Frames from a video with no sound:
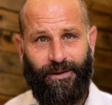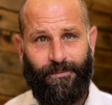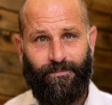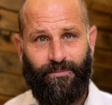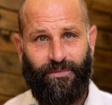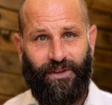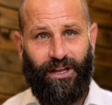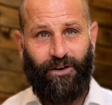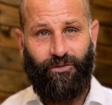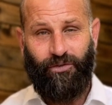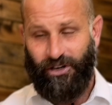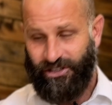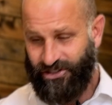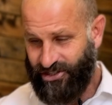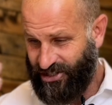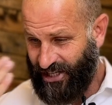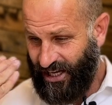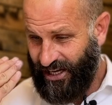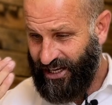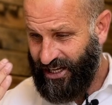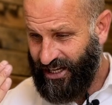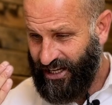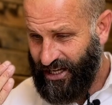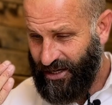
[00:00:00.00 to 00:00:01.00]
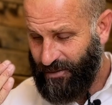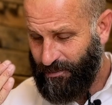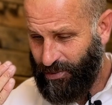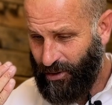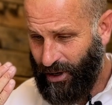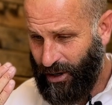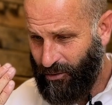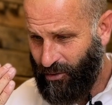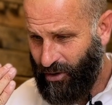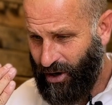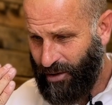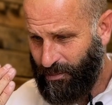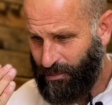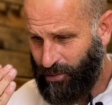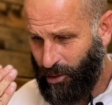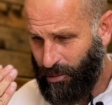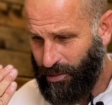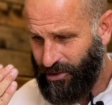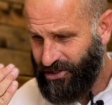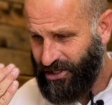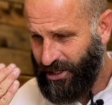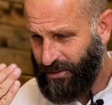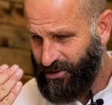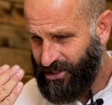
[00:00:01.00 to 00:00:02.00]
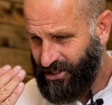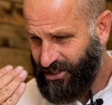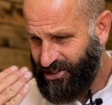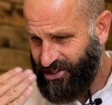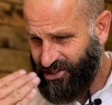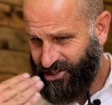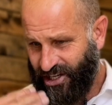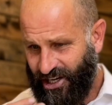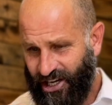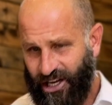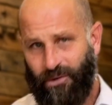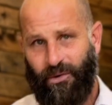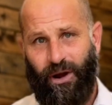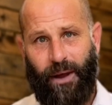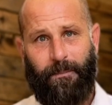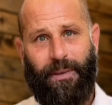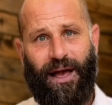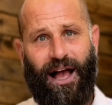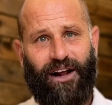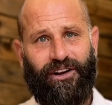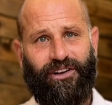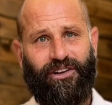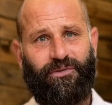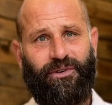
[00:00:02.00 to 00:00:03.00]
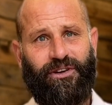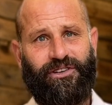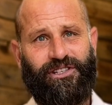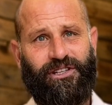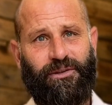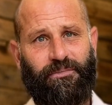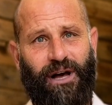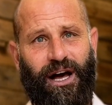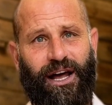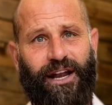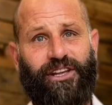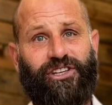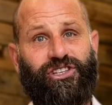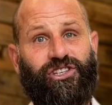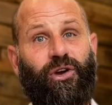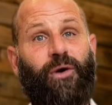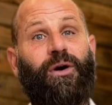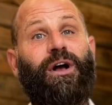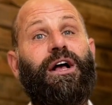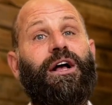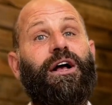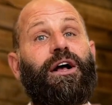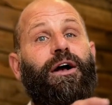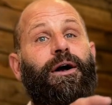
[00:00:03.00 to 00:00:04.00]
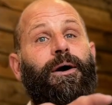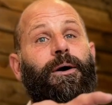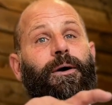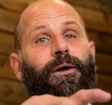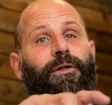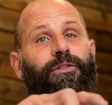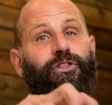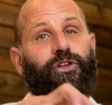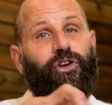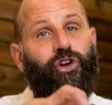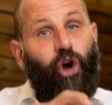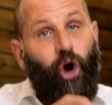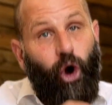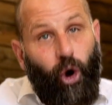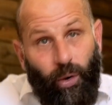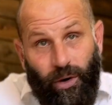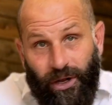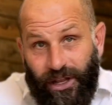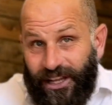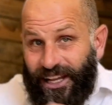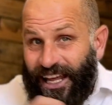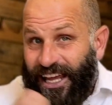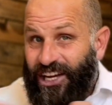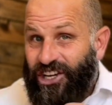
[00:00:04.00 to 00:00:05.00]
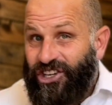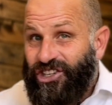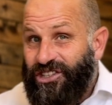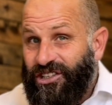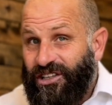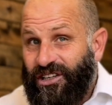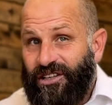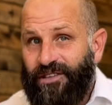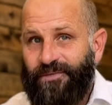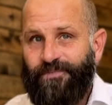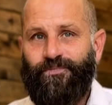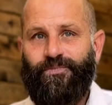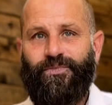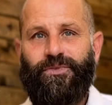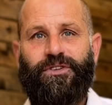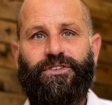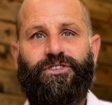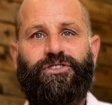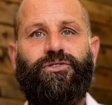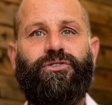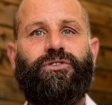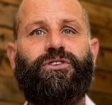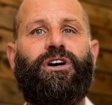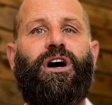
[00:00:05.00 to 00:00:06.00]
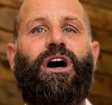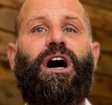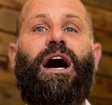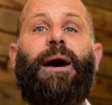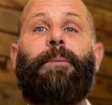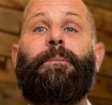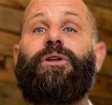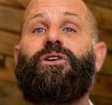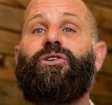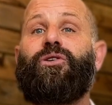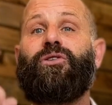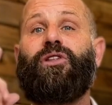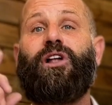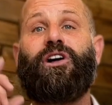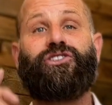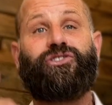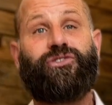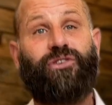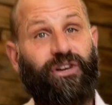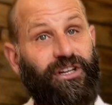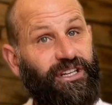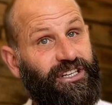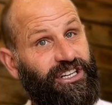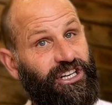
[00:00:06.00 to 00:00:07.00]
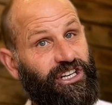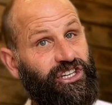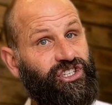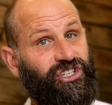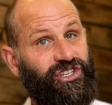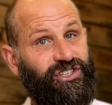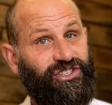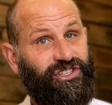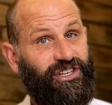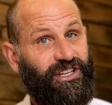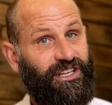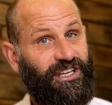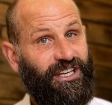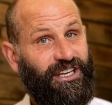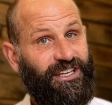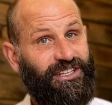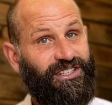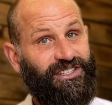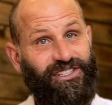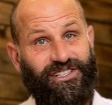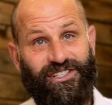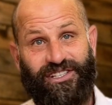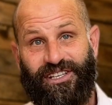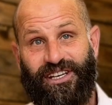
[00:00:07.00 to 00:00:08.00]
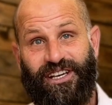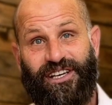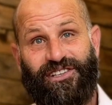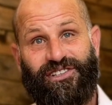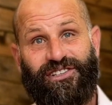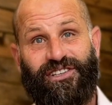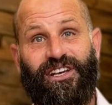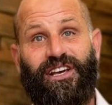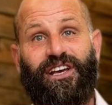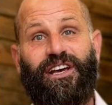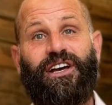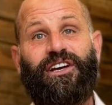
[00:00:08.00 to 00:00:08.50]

And if we're sending in wrong proprioception, it's sending it right back to the rest of the body. So the correlation to common neurological conditions in kids is this.